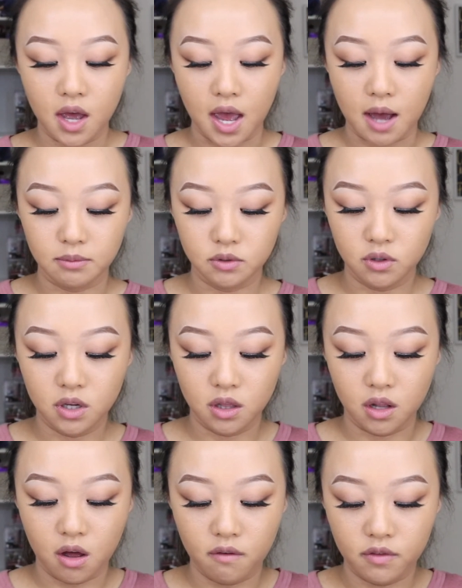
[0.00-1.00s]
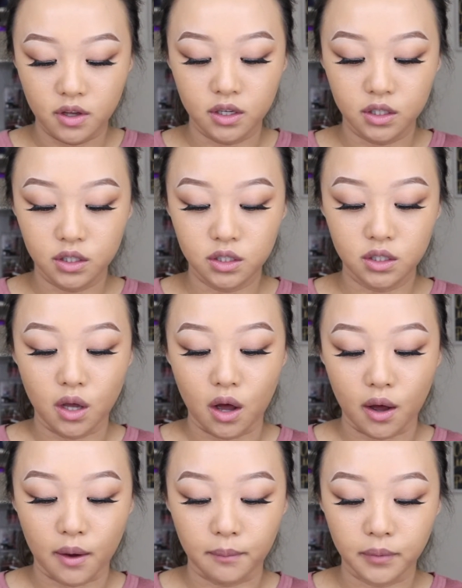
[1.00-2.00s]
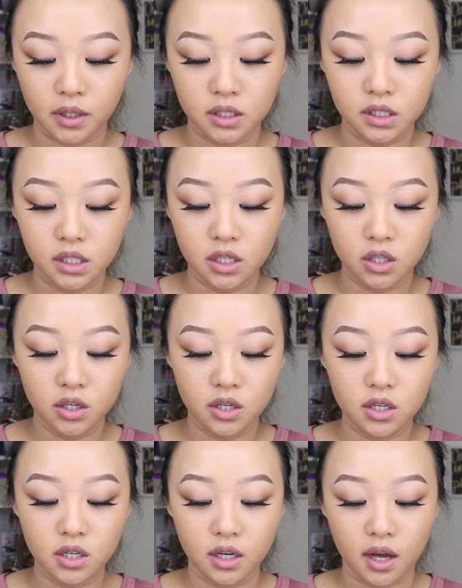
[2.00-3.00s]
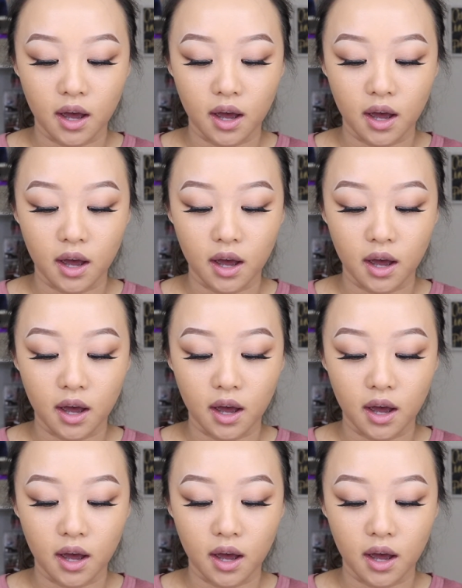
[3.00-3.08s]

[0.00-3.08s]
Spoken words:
Absolutely love this concealer.